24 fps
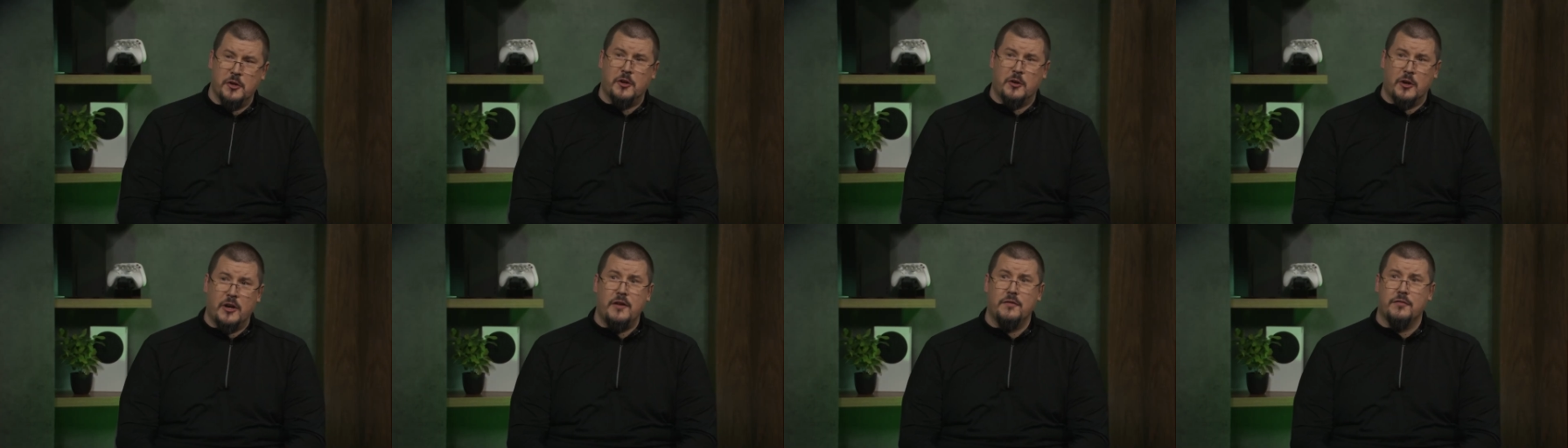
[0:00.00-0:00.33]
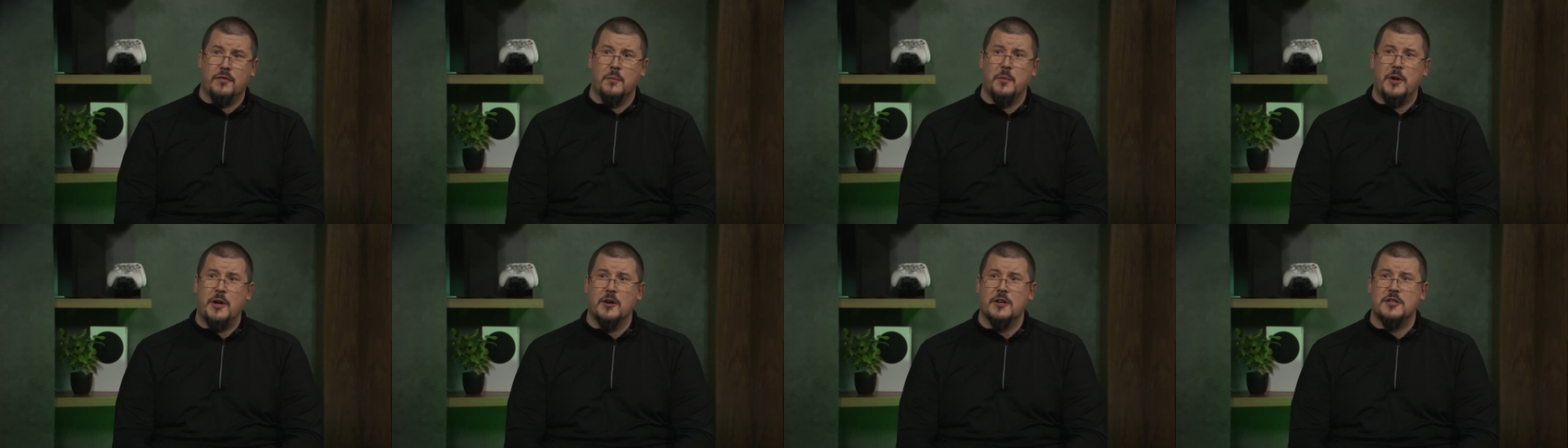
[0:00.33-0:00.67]
agree
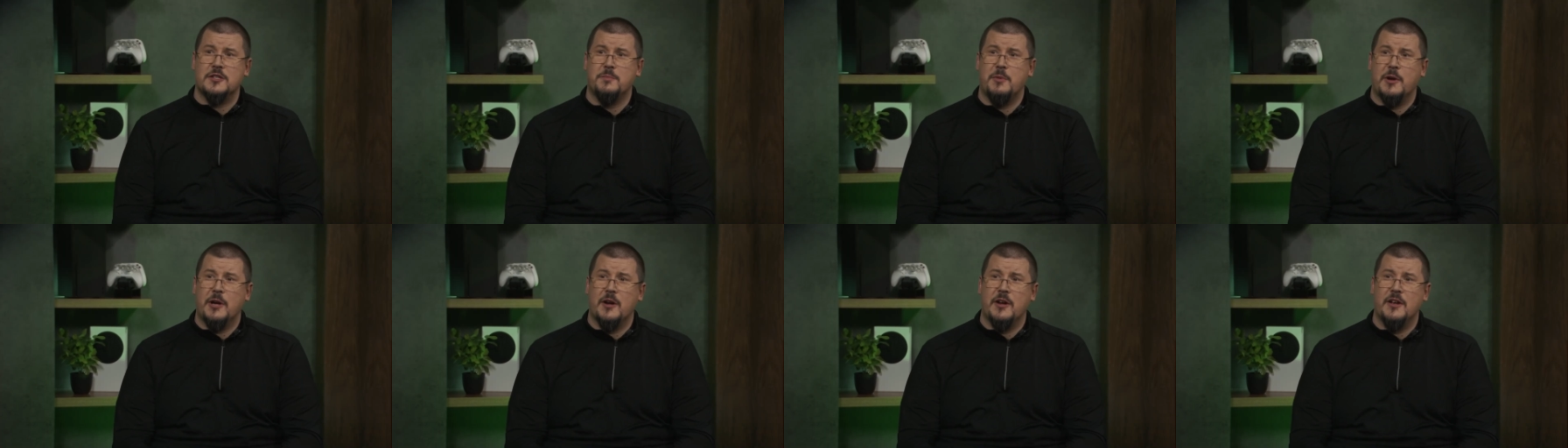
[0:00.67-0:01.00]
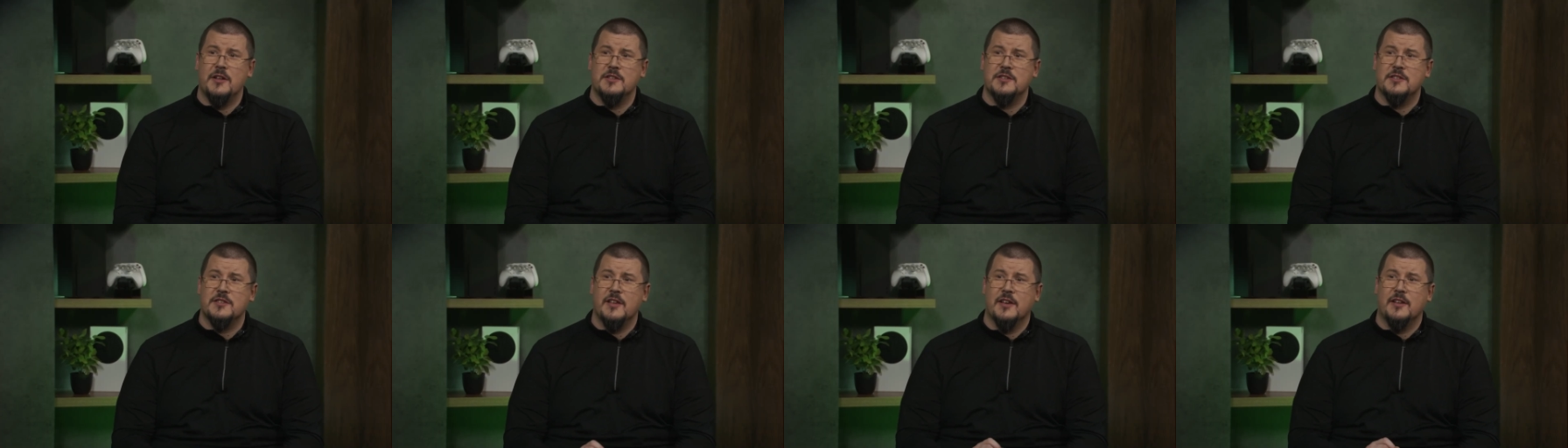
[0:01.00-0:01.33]
from your
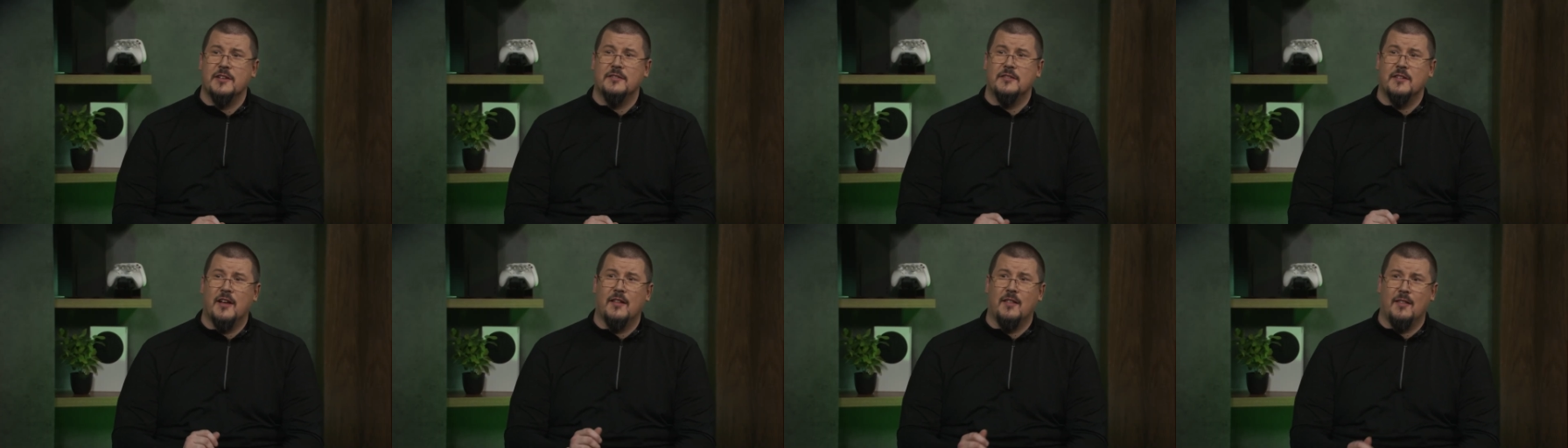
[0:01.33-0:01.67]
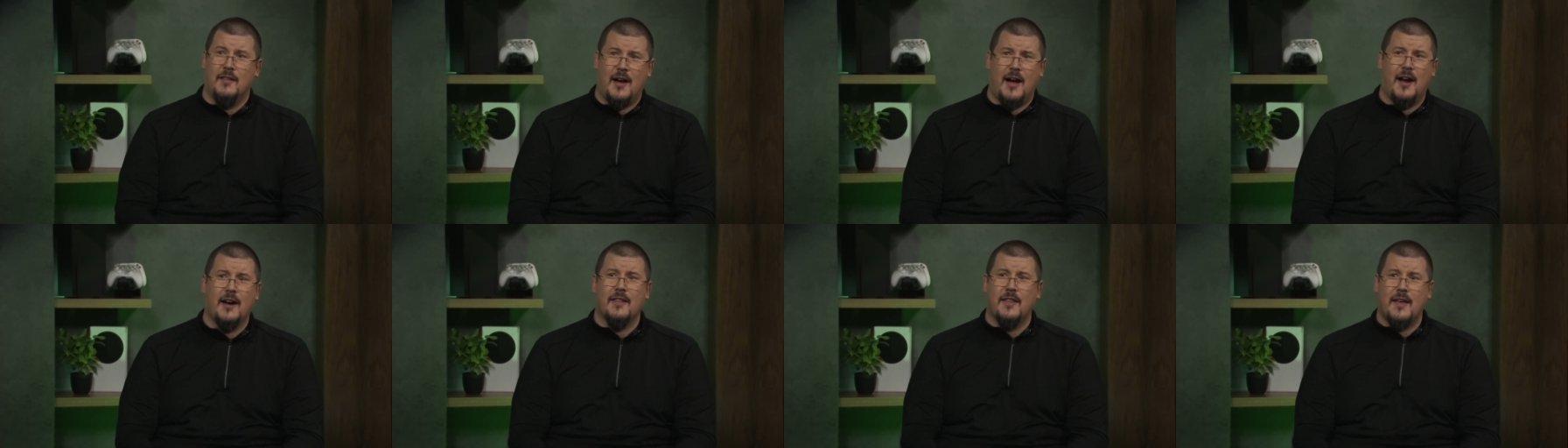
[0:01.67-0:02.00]
experience that a
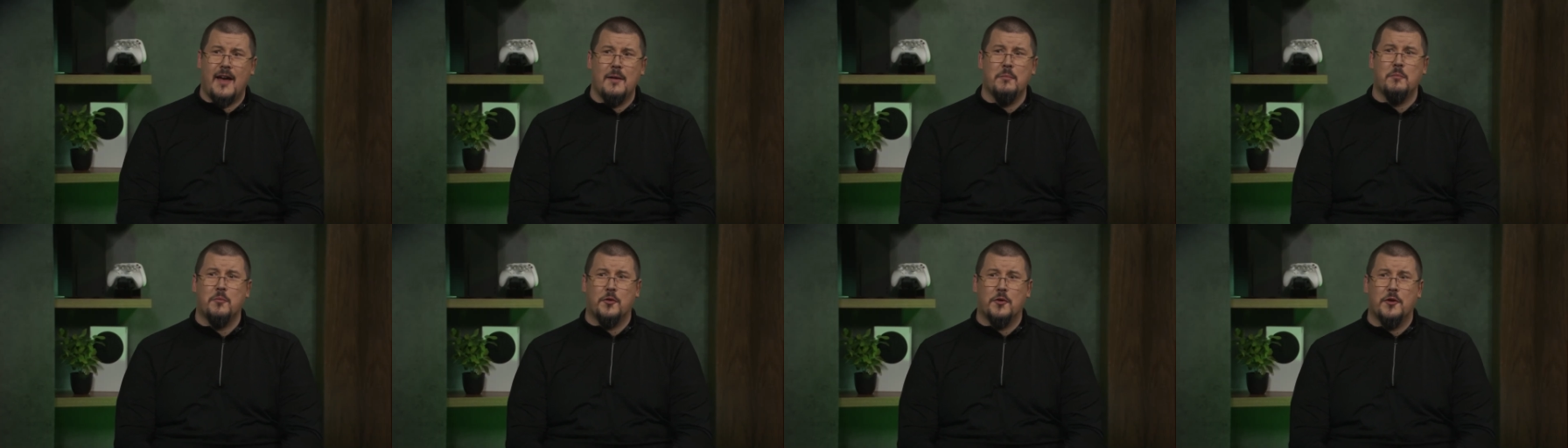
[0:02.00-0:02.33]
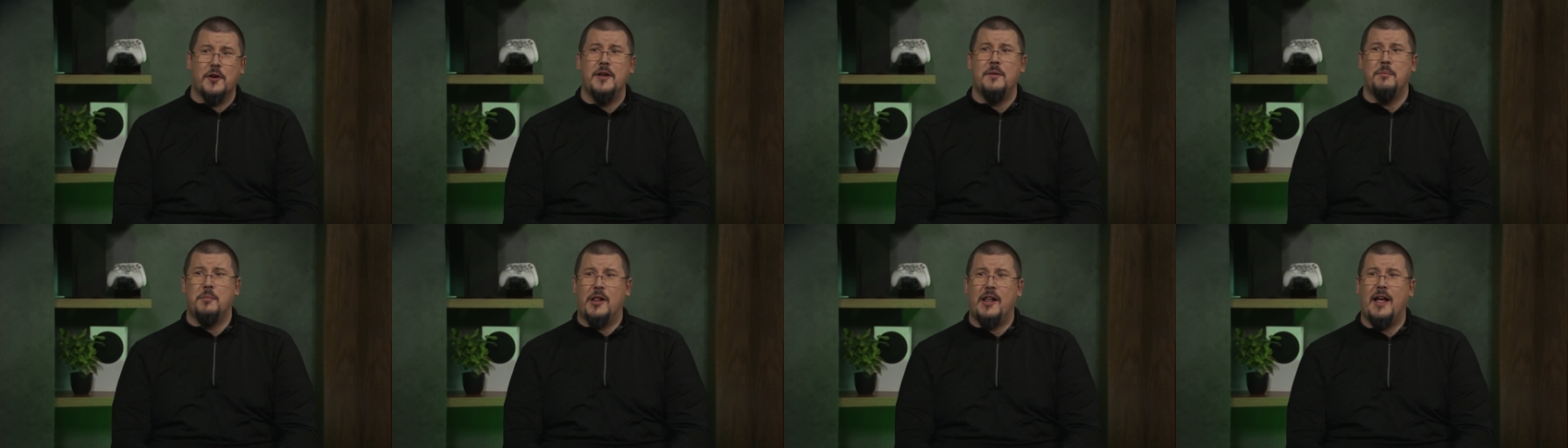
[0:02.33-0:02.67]
lot of that
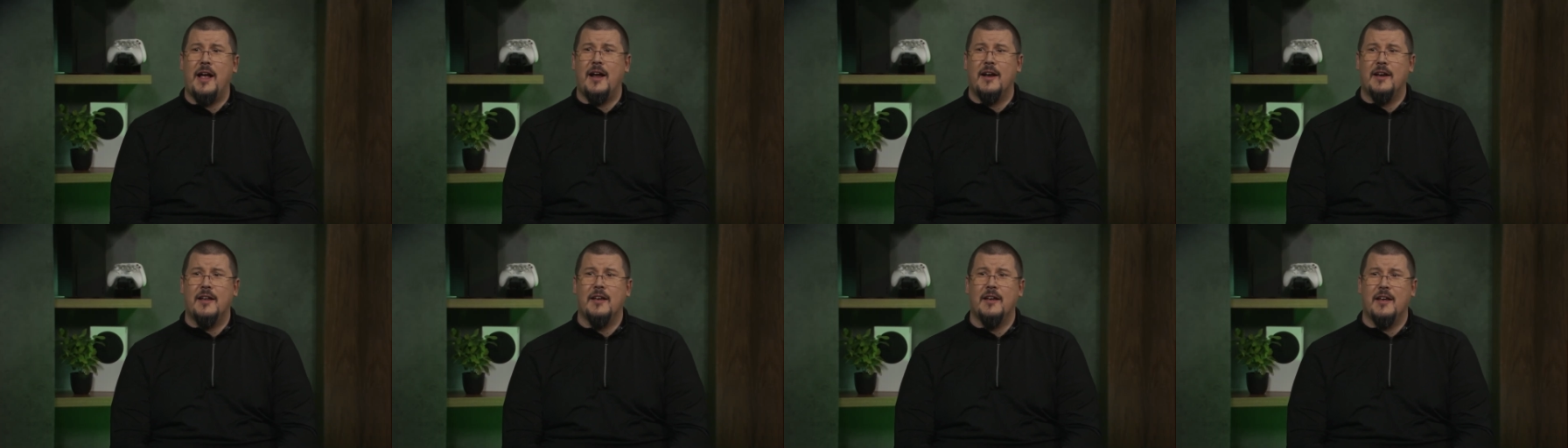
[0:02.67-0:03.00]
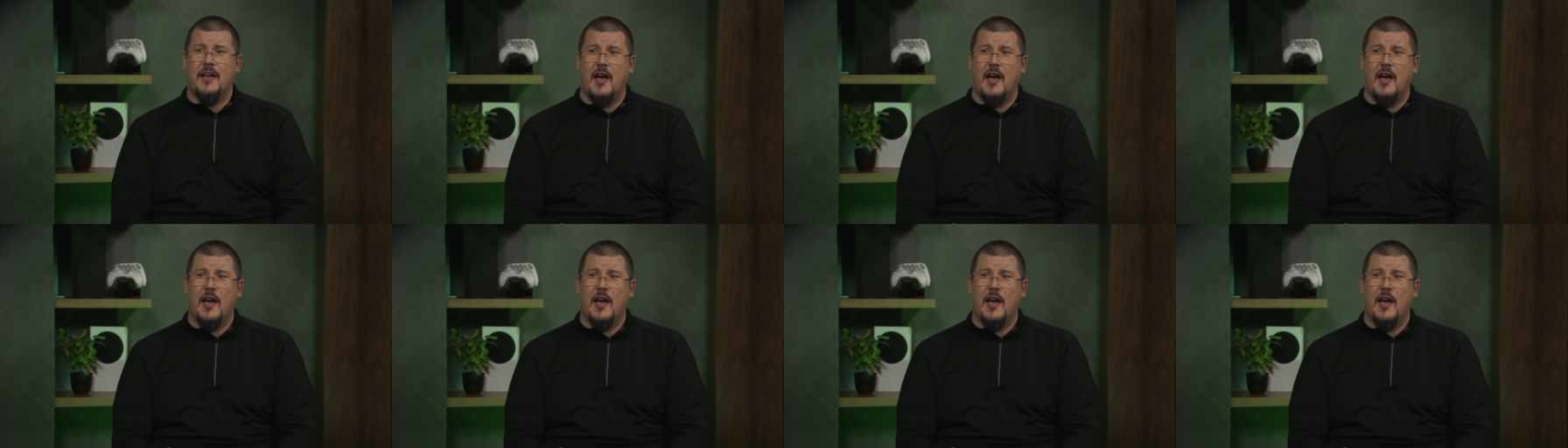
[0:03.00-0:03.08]
pre planning